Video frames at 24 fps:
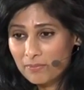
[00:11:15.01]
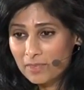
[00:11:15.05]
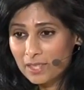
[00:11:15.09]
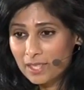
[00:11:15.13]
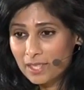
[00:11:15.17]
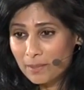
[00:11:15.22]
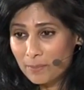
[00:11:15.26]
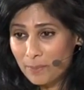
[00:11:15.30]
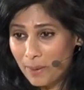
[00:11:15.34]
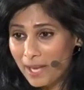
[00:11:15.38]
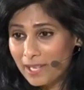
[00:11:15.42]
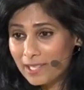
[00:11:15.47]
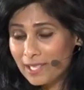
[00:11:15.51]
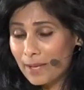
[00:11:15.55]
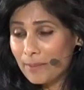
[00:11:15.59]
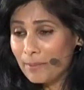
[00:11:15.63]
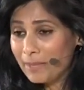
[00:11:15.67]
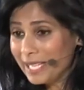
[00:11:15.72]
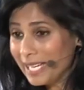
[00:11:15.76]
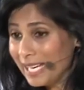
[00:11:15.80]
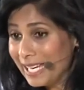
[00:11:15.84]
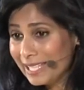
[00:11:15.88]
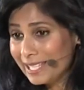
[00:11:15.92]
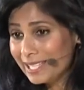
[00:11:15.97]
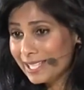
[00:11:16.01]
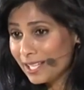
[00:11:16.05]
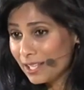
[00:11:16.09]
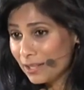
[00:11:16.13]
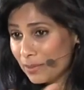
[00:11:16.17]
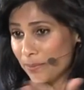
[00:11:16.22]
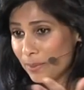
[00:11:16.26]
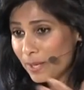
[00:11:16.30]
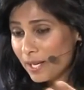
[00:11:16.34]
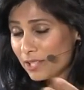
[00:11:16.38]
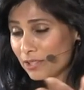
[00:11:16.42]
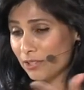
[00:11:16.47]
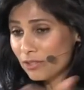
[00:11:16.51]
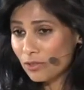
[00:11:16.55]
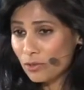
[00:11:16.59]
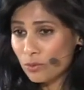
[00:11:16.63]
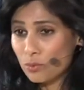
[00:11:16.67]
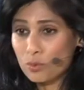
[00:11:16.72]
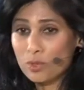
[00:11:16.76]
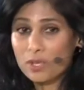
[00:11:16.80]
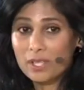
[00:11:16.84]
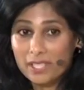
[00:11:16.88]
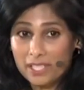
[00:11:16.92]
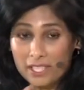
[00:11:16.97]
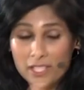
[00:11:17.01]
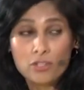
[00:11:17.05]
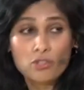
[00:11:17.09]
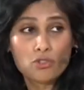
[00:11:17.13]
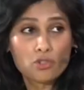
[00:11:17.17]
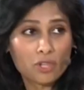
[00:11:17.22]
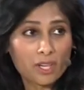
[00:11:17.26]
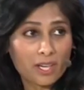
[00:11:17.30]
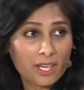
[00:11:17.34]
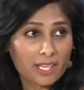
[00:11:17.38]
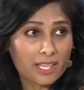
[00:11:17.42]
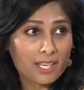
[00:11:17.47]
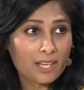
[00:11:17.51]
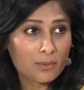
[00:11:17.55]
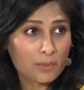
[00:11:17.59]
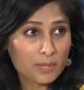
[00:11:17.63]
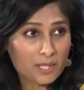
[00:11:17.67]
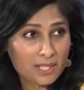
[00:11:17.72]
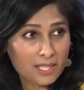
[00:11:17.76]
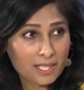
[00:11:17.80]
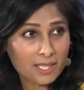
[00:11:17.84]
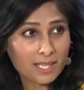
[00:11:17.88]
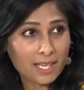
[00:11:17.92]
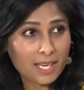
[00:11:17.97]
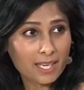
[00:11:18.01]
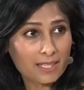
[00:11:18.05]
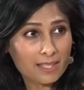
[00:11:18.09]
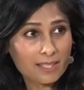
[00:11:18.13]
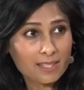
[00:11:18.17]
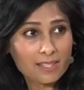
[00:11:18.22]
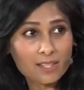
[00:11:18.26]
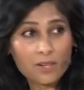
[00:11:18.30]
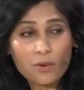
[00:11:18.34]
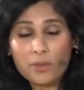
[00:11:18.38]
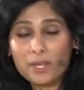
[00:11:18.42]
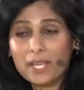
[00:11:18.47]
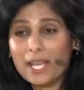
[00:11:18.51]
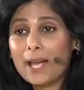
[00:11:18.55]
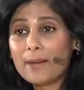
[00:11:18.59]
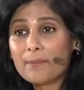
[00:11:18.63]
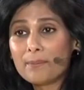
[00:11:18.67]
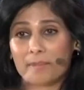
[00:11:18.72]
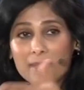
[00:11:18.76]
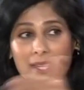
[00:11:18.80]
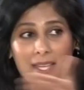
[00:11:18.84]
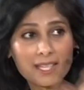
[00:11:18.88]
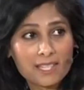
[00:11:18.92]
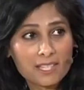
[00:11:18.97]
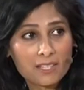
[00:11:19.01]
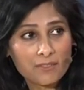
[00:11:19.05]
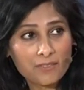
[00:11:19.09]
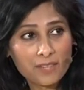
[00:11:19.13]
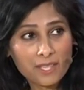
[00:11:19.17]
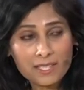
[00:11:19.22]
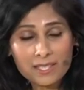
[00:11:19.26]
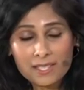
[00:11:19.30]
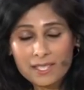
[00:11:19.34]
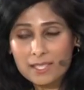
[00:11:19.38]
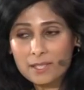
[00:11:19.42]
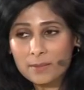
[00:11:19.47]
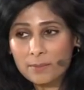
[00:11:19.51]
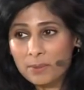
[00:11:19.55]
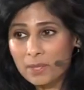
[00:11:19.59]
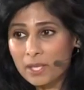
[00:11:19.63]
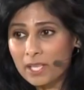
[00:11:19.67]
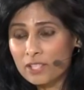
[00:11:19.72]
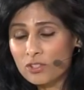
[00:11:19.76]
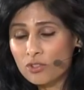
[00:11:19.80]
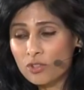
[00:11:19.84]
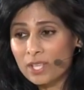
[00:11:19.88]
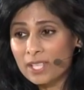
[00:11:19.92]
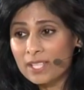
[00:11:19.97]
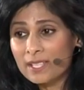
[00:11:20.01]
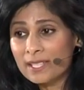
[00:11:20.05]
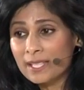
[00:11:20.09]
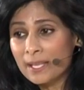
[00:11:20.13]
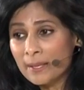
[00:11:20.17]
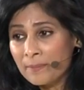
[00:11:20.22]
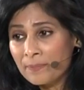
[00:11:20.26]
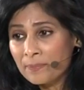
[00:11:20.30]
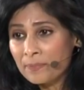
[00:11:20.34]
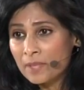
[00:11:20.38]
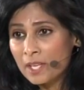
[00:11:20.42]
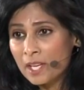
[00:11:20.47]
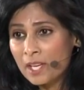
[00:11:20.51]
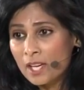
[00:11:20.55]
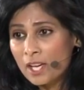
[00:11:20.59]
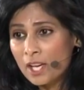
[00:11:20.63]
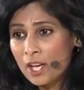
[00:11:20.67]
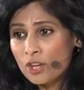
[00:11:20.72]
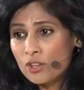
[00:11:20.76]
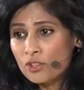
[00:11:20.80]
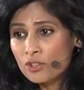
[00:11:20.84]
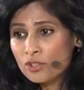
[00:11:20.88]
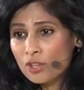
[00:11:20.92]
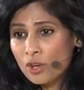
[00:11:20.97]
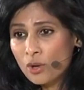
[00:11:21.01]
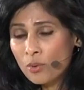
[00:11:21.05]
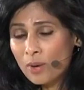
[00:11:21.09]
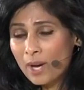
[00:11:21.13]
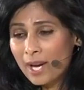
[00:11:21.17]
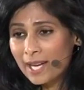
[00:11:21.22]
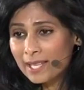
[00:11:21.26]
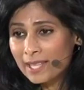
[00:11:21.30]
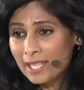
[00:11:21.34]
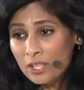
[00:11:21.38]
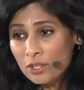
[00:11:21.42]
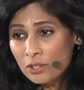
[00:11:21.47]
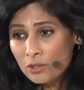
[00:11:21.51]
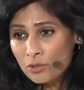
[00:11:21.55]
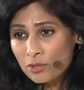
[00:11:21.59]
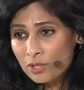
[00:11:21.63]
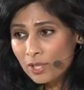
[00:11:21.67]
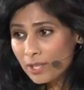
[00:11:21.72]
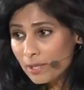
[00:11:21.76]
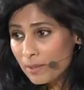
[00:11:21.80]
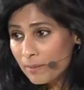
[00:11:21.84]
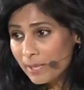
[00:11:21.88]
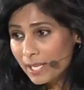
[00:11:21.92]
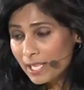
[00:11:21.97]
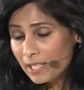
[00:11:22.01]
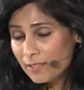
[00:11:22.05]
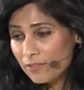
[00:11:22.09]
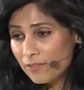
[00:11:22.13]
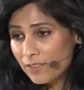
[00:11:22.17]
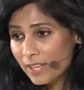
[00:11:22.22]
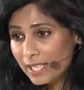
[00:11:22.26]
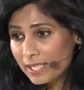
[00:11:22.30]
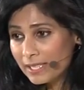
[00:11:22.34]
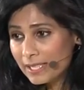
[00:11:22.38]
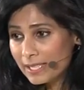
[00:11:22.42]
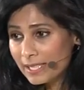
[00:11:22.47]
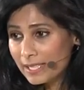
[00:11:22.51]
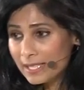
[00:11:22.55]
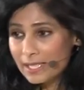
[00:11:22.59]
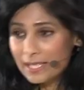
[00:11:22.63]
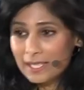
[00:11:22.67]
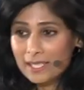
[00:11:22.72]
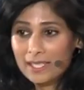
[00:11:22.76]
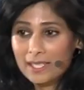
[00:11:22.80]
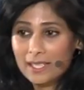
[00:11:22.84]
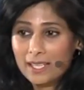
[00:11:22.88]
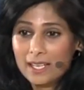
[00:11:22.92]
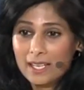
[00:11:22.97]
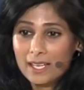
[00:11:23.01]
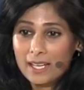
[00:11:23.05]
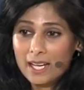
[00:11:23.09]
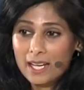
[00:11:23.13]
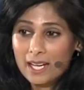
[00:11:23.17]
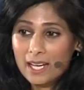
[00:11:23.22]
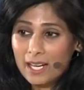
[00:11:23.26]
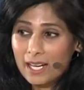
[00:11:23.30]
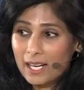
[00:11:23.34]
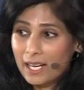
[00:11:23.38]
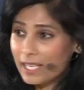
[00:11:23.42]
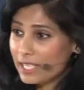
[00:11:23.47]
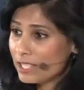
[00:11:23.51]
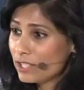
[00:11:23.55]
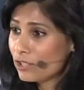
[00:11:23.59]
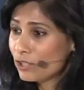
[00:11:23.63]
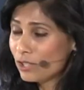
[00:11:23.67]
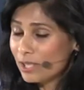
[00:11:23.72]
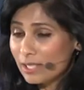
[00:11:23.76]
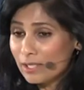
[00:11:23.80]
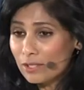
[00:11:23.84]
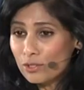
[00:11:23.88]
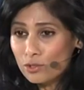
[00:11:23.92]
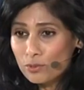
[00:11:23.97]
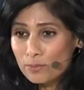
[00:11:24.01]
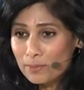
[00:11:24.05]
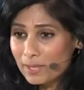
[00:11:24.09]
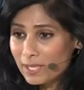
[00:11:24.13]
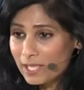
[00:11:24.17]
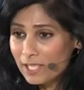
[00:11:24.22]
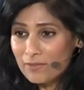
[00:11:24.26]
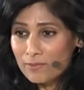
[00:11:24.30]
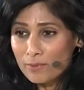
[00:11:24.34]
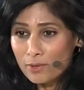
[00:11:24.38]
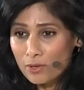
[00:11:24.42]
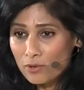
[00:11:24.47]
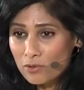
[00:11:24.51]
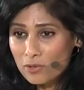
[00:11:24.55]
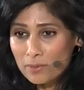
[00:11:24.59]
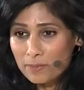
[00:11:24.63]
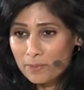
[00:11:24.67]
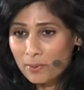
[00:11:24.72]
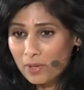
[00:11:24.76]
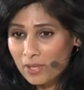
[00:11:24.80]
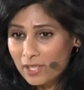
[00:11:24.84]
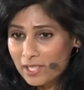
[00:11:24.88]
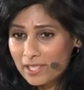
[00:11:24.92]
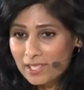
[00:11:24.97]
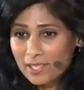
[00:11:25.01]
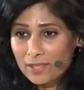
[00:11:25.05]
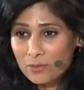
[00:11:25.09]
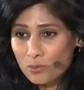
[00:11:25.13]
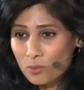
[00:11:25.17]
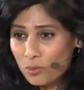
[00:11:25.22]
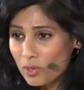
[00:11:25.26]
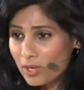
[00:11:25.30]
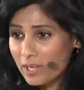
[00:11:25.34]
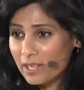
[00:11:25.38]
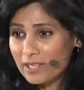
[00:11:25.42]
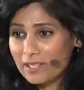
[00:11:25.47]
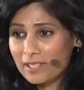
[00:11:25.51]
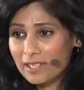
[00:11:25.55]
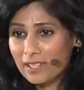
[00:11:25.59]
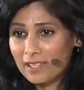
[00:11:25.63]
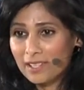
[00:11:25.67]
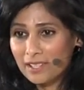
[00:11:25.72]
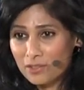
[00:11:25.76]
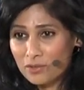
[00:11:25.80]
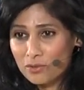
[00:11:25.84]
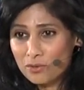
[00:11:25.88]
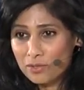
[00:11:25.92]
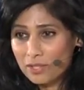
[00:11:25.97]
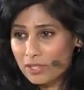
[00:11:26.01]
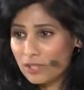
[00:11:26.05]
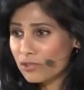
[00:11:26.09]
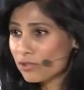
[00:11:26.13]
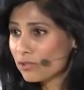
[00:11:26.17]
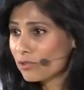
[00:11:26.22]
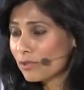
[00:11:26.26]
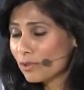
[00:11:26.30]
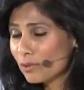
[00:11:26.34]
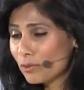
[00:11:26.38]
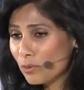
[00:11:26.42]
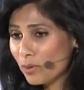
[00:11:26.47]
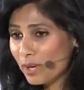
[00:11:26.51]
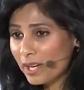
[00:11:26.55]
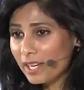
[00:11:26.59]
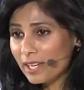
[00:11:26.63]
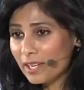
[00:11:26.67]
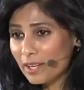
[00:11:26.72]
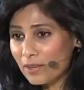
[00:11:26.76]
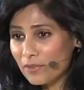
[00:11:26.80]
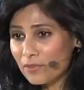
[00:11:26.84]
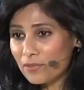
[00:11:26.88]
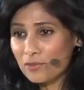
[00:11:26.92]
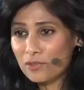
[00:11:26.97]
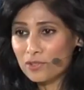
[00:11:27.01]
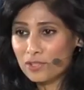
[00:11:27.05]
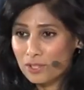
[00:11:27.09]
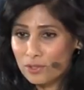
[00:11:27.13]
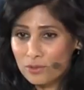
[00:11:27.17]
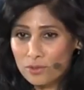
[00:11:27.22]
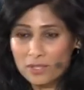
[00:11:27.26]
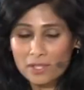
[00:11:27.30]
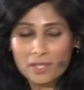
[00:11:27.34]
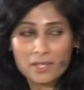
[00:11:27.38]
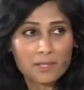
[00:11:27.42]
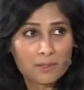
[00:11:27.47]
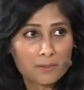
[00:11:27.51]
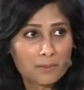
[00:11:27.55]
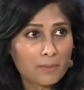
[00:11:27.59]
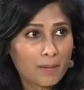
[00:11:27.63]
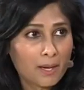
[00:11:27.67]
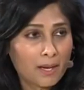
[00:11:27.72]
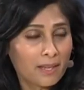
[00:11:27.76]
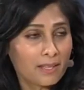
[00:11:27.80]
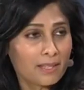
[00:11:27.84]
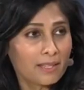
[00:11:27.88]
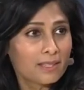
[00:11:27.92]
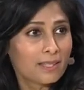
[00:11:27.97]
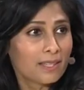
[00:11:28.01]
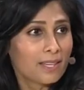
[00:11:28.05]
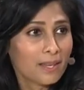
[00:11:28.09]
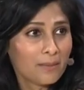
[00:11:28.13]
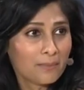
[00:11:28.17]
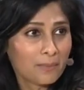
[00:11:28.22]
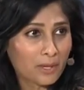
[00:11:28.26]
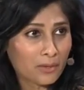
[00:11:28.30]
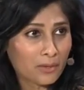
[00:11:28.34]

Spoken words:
the pandemic hitting other parts of the world. In China, we're seeing cases going up. That's affecting supply chains. So I think those are the main factors. I still do believe monetary policy works in the traditional way of reducing demand by